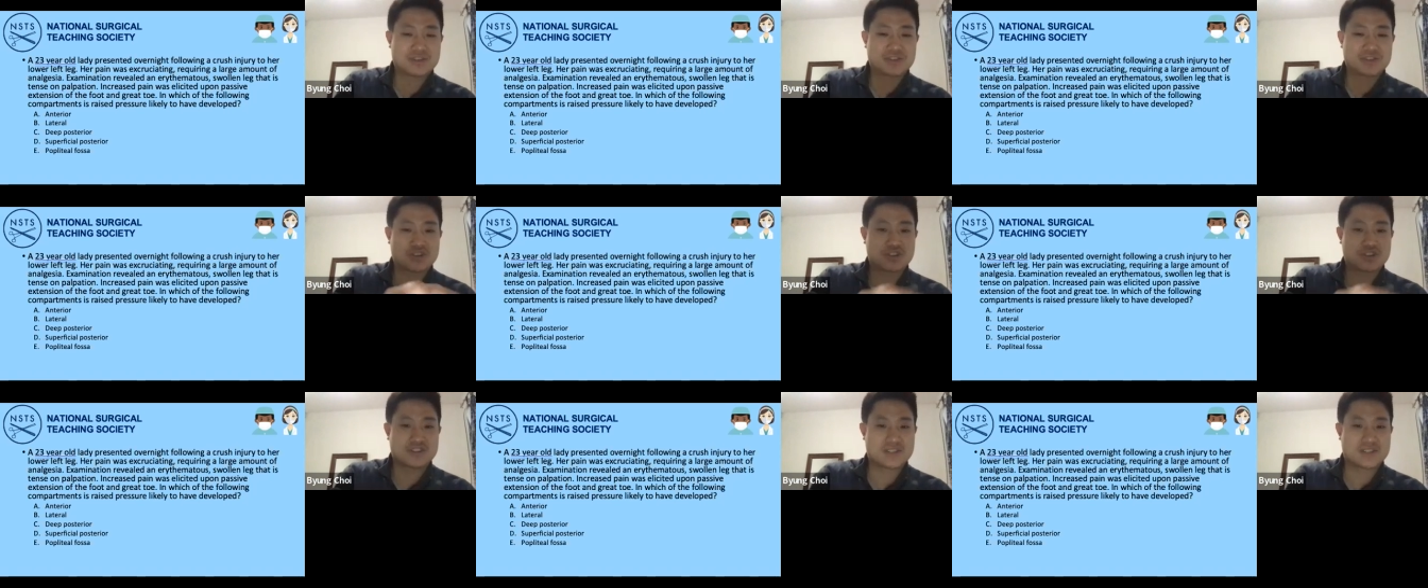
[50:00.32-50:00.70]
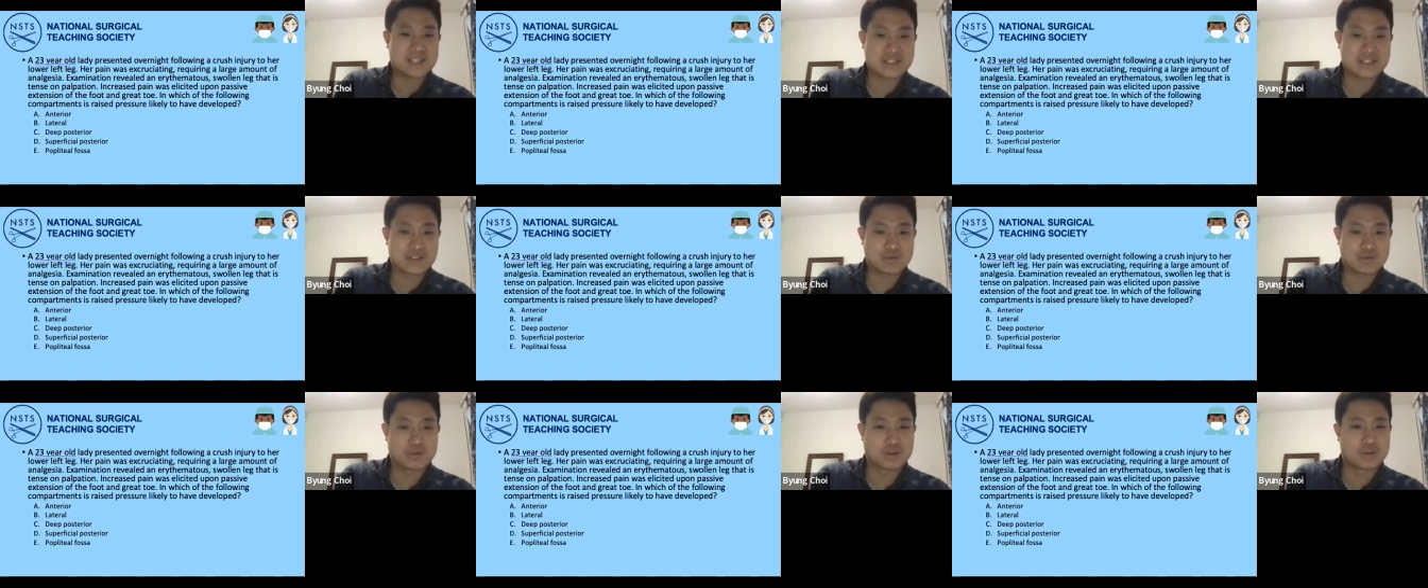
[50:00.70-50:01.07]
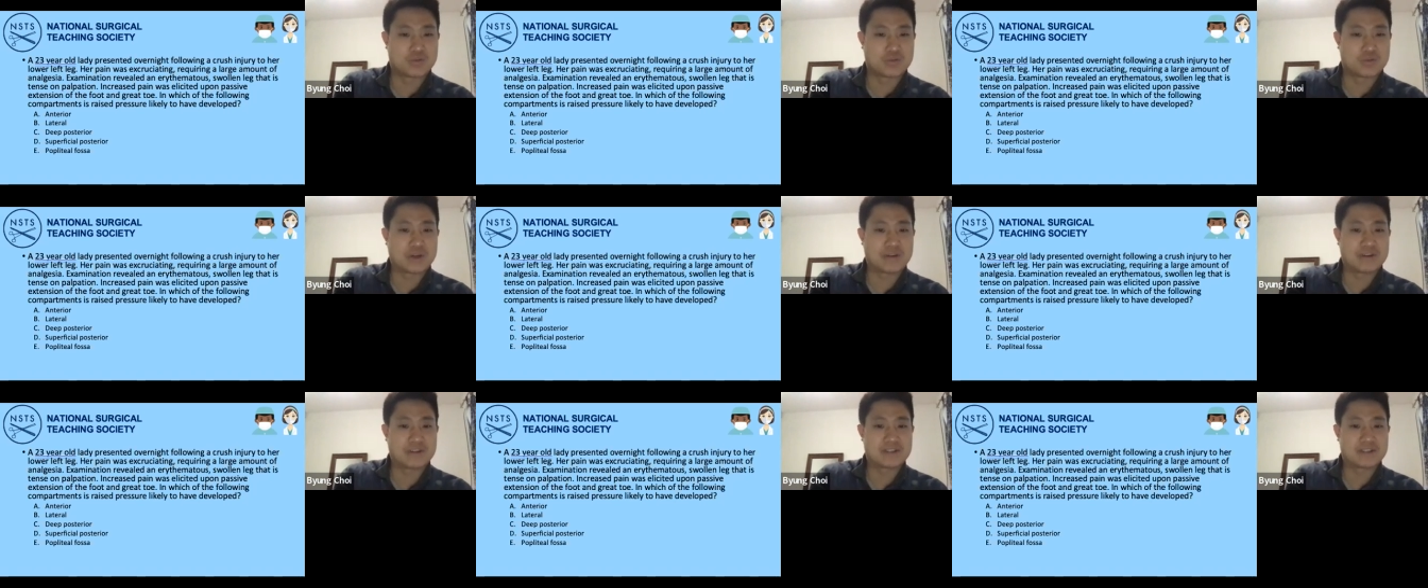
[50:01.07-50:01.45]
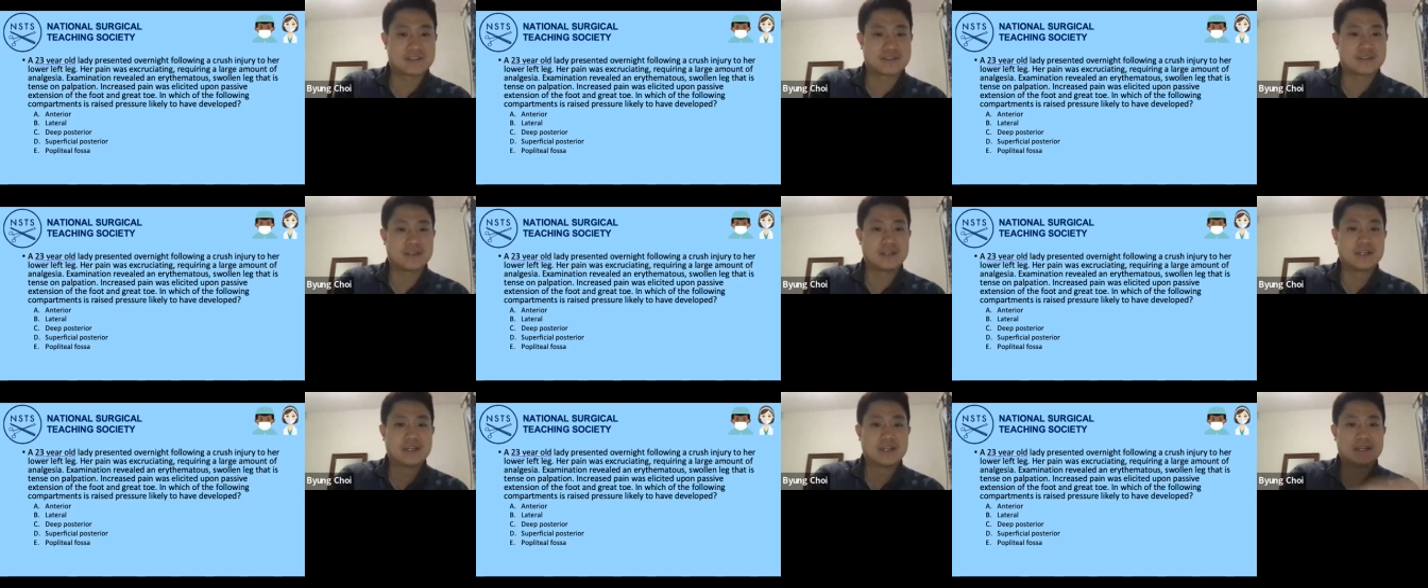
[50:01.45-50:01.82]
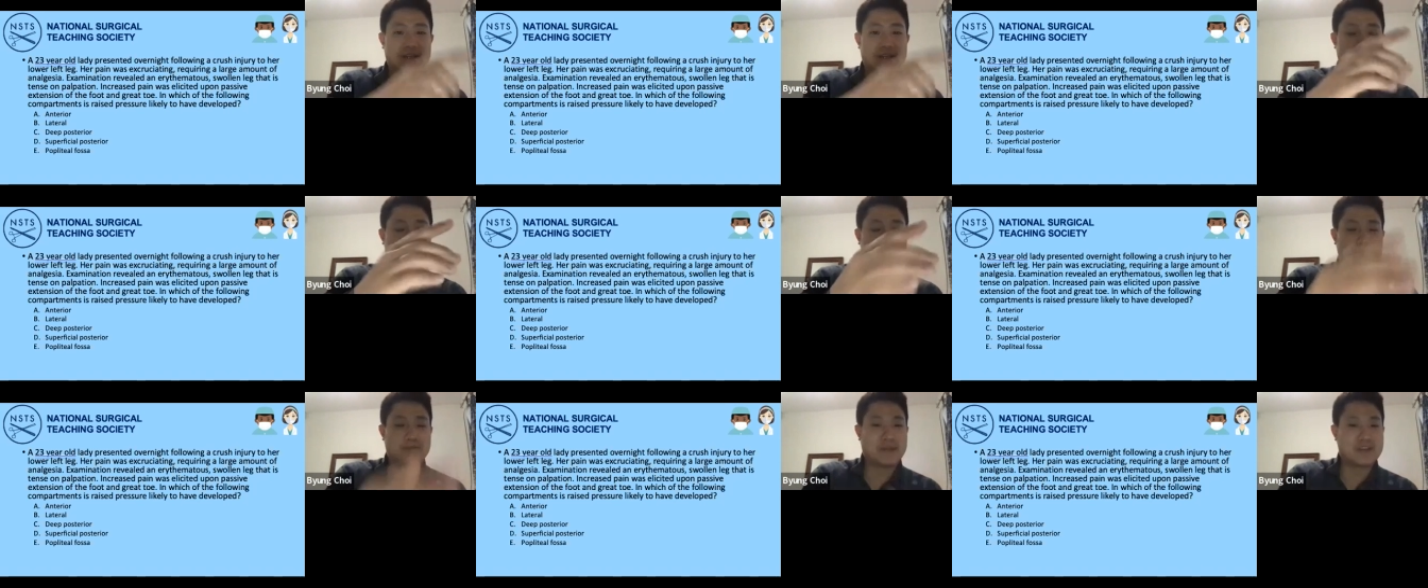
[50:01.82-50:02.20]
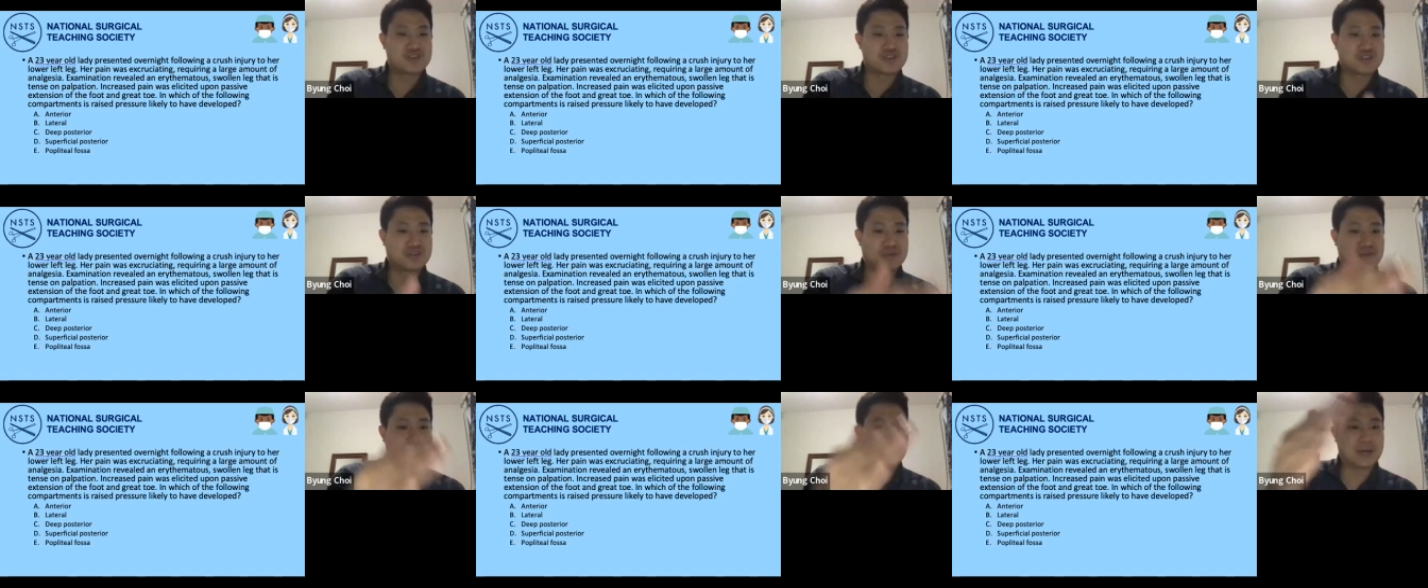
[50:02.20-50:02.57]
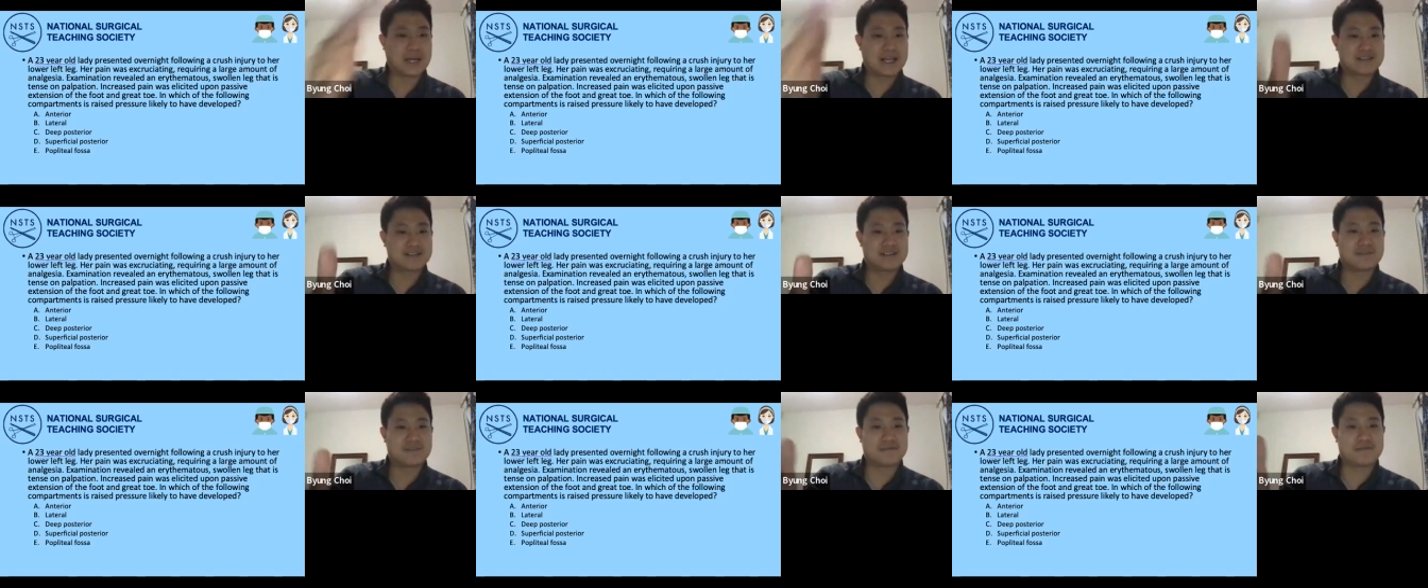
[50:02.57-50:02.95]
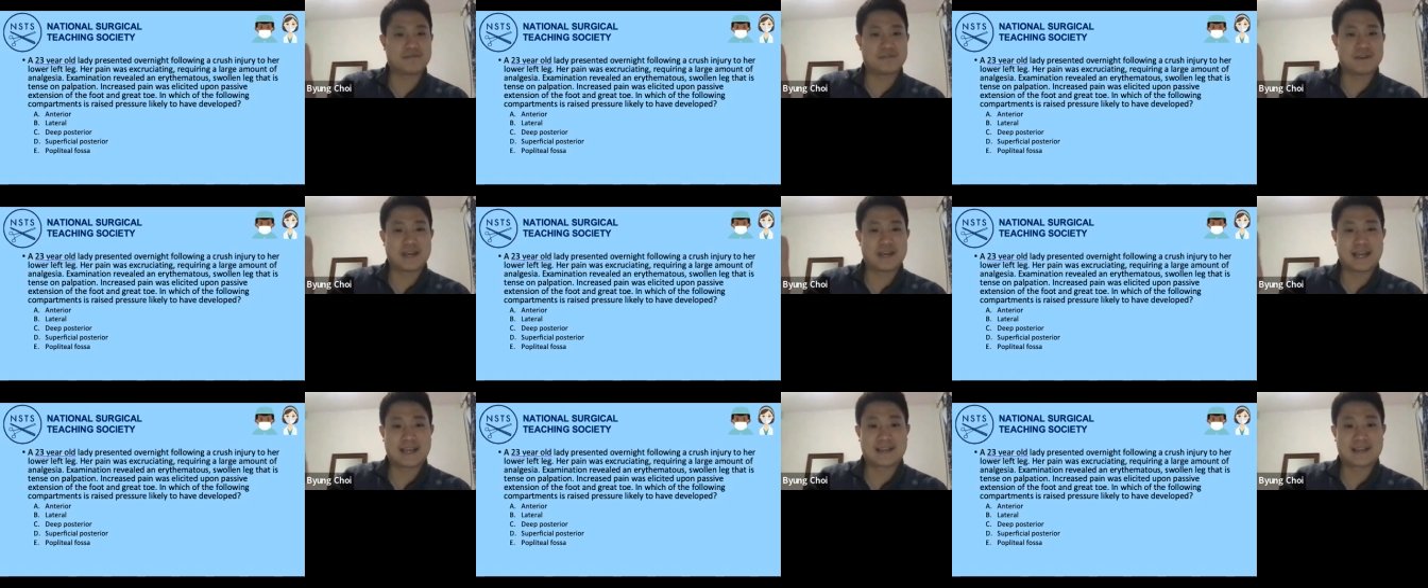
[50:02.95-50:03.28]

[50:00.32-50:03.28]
such as this one, where it's mentioned passive